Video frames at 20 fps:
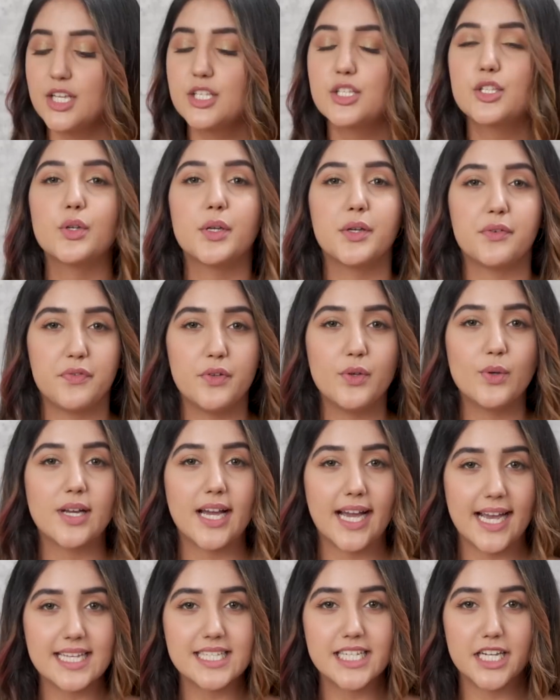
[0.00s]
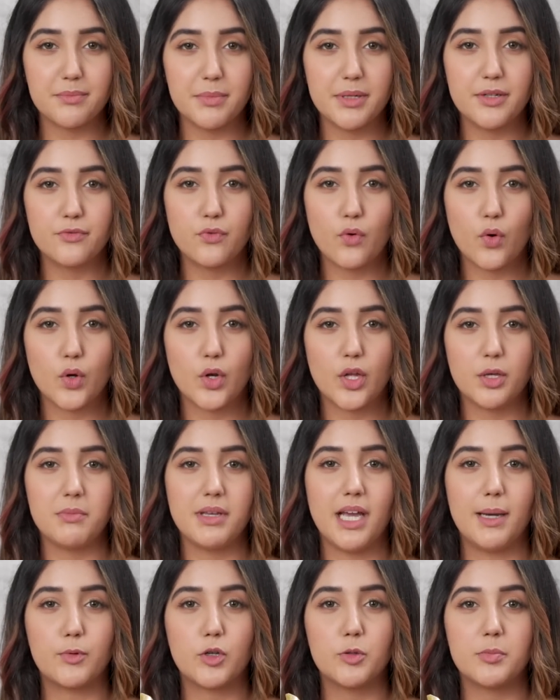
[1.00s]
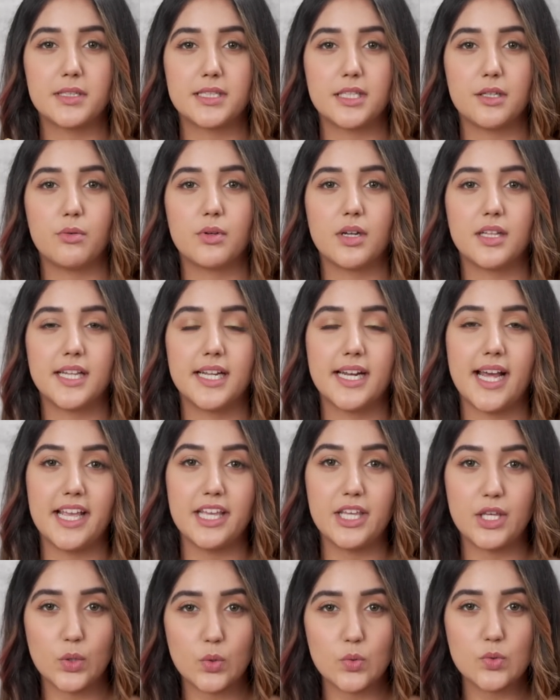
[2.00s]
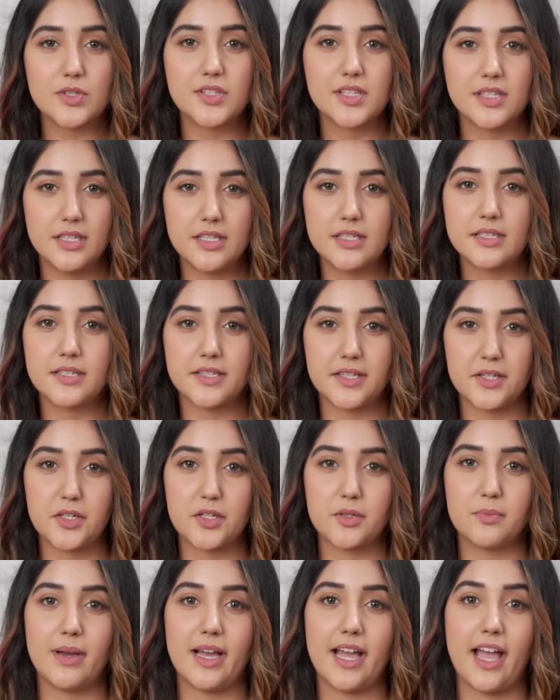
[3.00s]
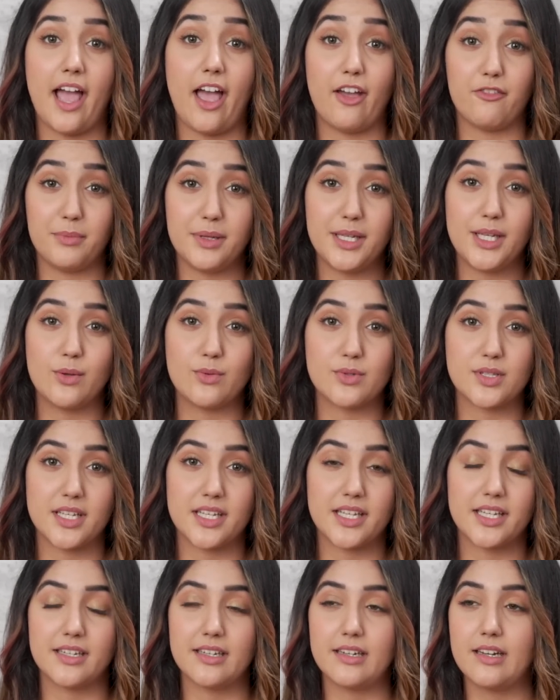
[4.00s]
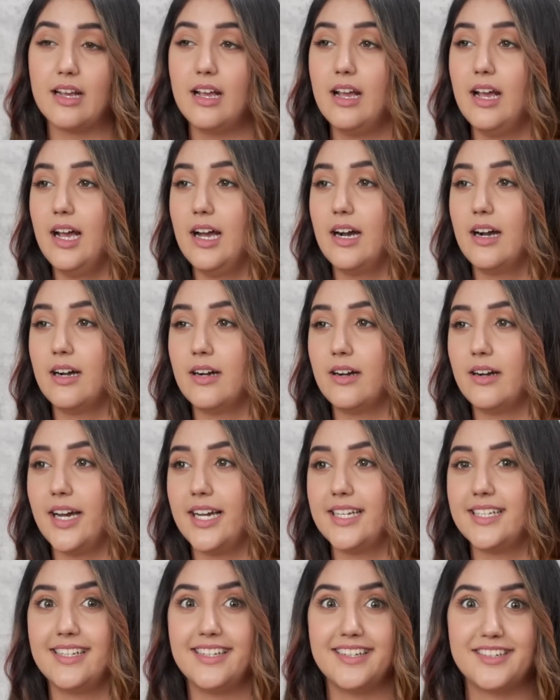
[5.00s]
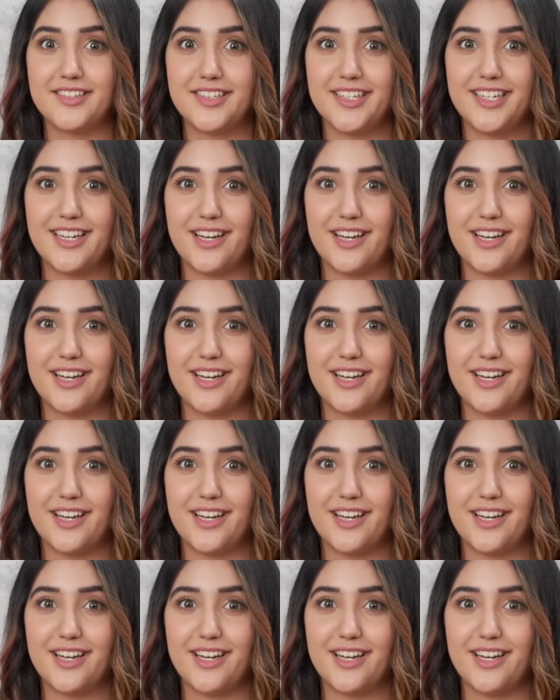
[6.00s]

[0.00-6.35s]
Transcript: So if you guys have been following me, aapko pata hoga that I use this serum. I have been using it and I literally